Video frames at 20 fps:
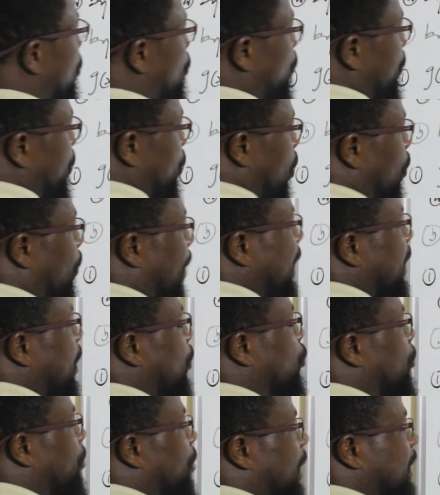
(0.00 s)
we know where the
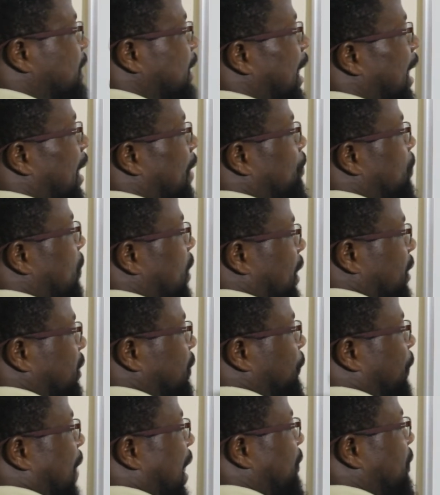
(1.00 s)
numerator is
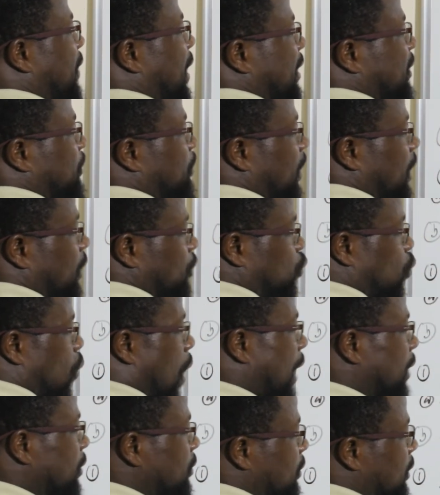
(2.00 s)
5x minus
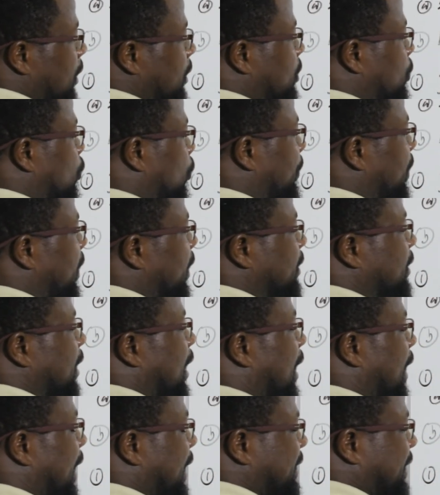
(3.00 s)
1, the
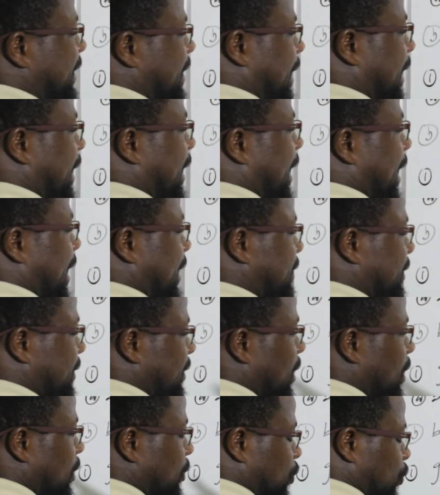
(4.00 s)
denominator is
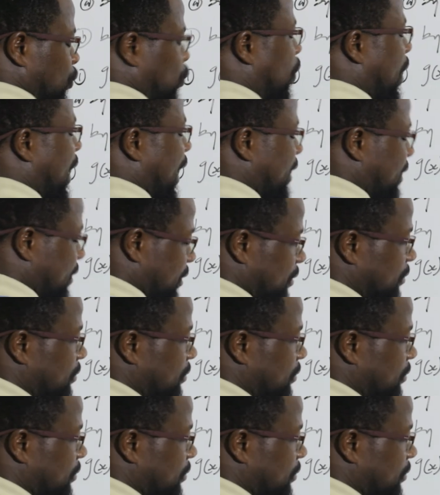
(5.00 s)
3x squared.